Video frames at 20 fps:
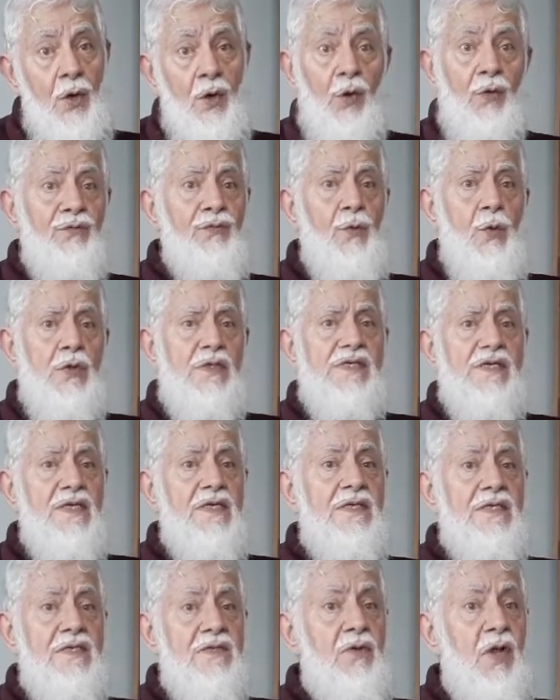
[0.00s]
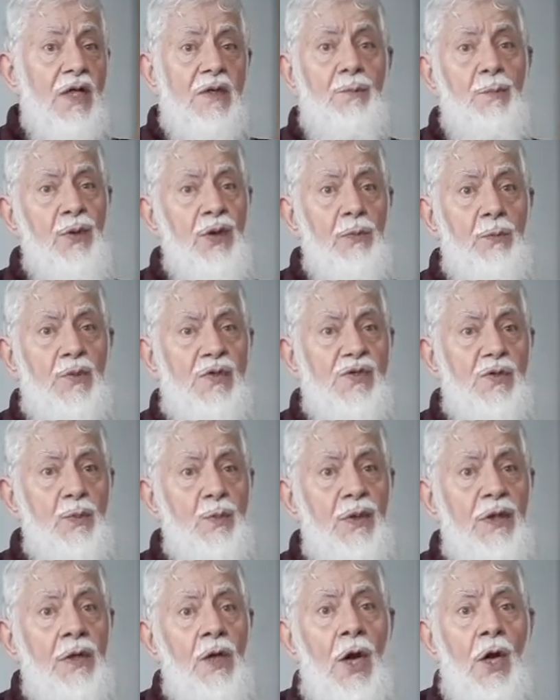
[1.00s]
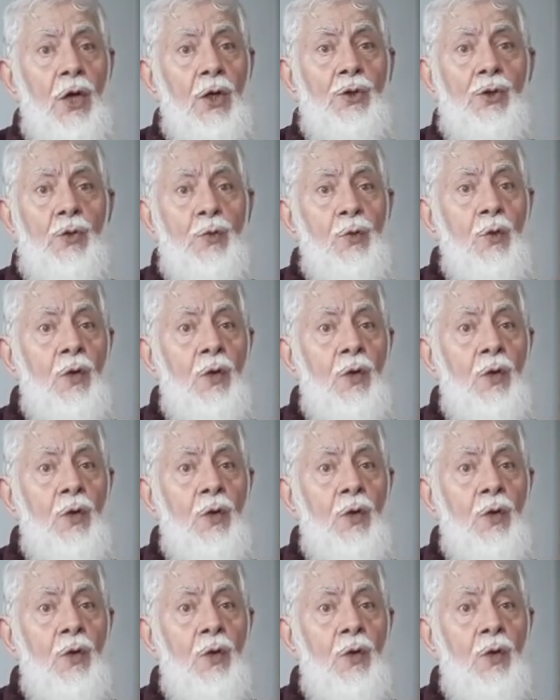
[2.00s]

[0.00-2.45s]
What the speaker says: Of course, it's not permissible to